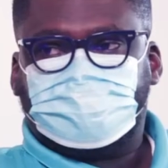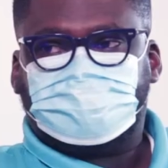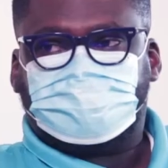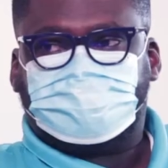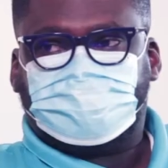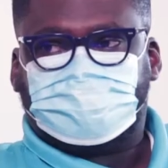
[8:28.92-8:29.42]
you
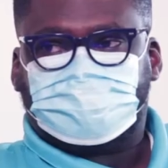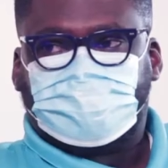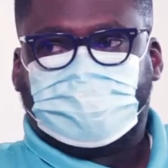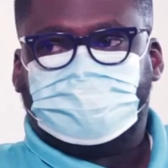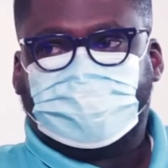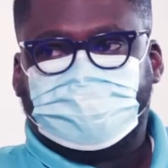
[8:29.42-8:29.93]
to fill
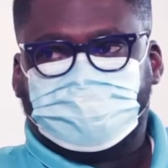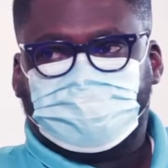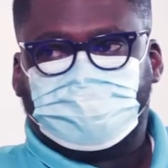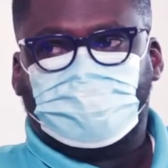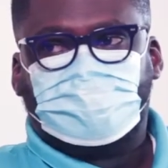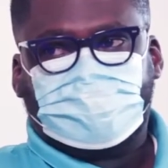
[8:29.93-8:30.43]
to apply for
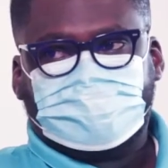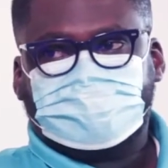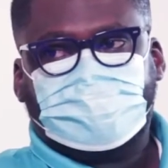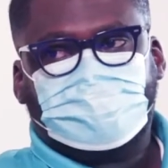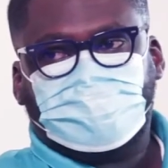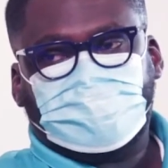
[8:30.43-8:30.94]
the mortgage, and we